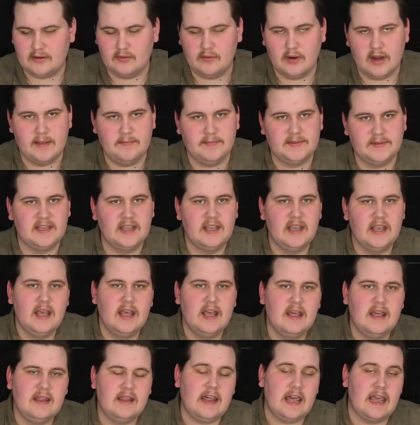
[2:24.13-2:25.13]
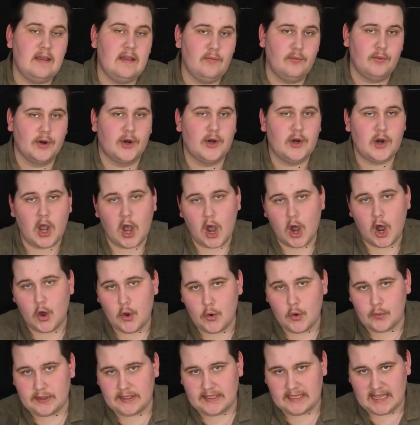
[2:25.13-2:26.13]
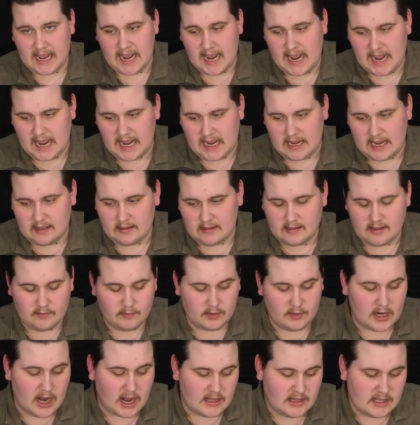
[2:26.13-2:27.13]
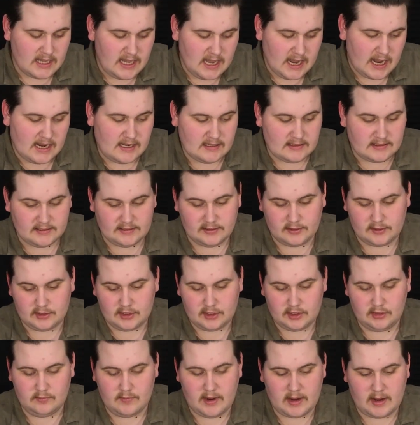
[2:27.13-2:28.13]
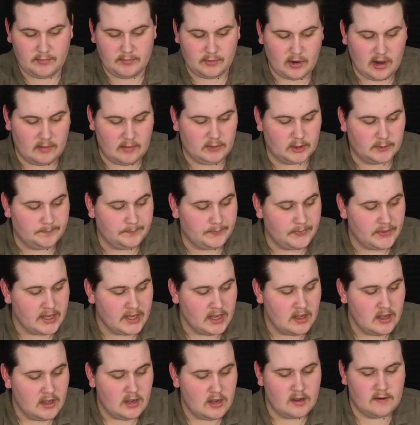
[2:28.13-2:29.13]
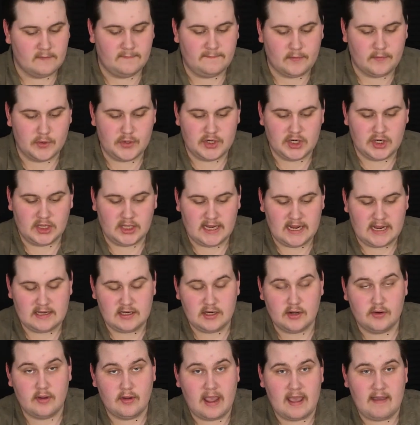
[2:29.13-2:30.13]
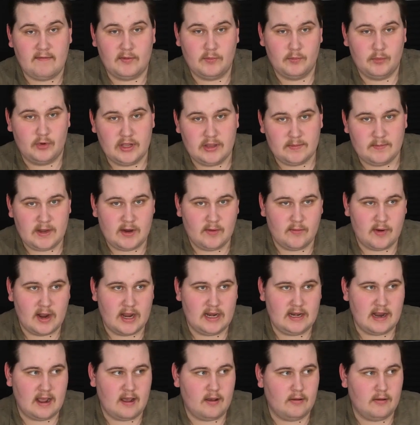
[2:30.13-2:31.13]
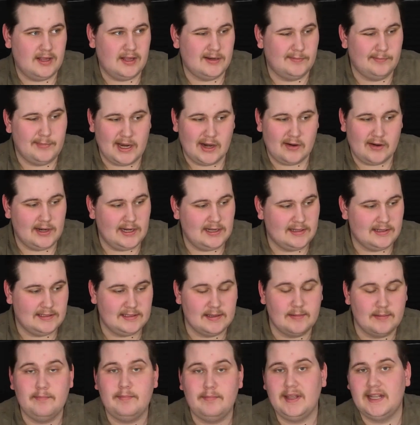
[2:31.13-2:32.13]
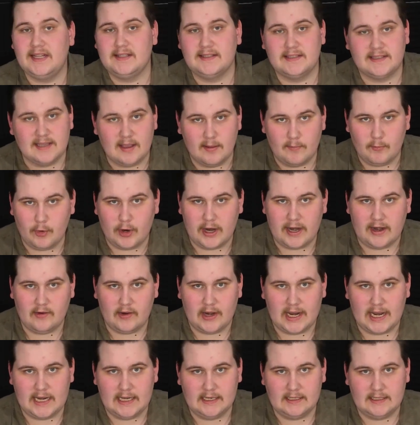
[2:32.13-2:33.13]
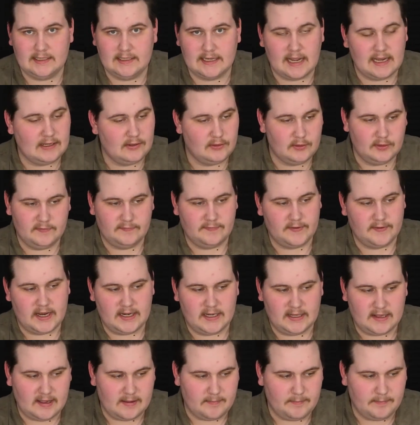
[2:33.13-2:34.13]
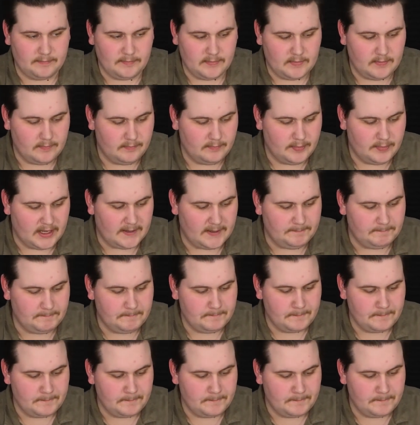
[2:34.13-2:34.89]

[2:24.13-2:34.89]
grips. They were okay. They were not the answer to my problem. Unfortunately, I don't have them with me right now. They're buried in some bin somewhere, and I couldn't find them. But